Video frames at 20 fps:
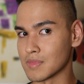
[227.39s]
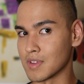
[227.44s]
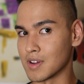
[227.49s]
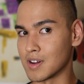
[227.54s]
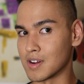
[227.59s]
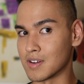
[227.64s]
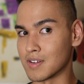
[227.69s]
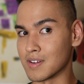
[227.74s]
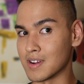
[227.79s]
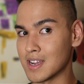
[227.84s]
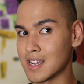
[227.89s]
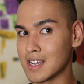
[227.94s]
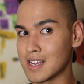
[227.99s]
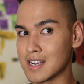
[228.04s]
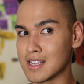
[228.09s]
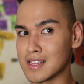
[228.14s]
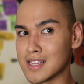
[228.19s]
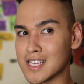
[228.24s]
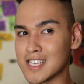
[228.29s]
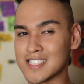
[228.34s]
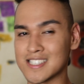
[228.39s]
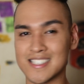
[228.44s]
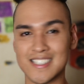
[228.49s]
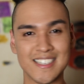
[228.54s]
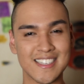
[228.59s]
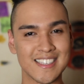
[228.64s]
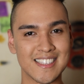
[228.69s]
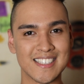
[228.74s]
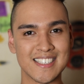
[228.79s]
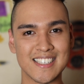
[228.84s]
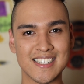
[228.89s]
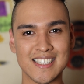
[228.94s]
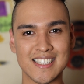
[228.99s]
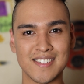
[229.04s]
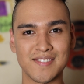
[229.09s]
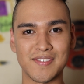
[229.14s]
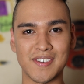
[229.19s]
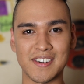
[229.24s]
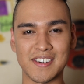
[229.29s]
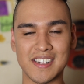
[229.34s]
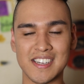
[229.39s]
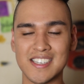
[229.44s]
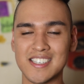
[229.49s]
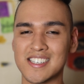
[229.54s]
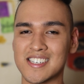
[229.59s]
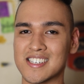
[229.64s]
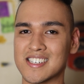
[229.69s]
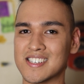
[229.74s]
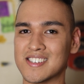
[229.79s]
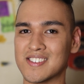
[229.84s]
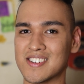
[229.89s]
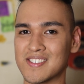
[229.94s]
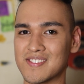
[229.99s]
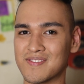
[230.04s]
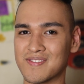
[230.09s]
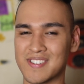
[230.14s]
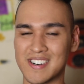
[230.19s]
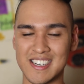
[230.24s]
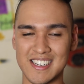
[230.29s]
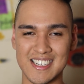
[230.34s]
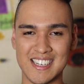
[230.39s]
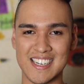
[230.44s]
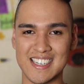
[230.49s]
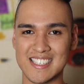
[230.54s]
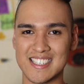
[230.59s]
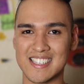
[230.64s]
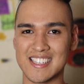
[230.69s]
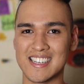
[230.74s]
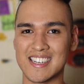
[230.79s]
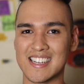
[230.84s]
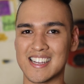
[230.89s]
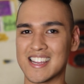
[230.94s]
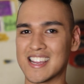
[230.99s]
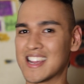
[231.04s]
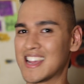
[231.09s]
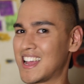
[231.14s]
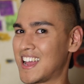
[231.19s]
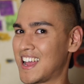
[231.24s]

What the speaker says: Alright, and that's it. This is the foundation. What do you guys think?